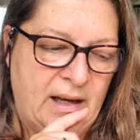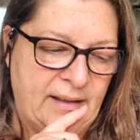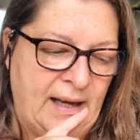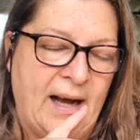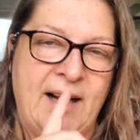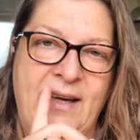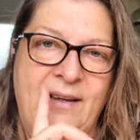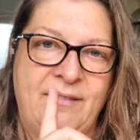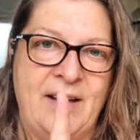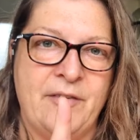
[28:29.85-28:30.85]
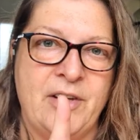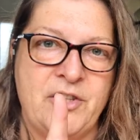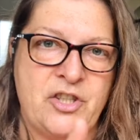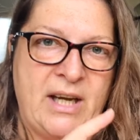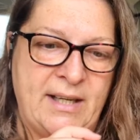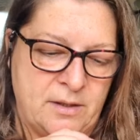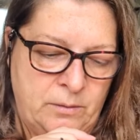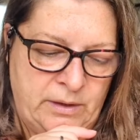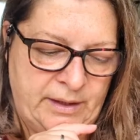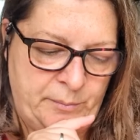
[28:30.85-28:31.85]
that I never shared
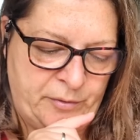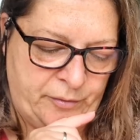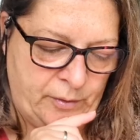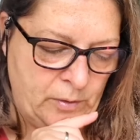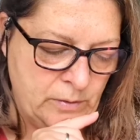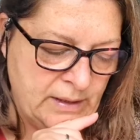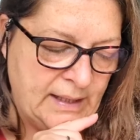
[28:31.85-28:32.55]
online before.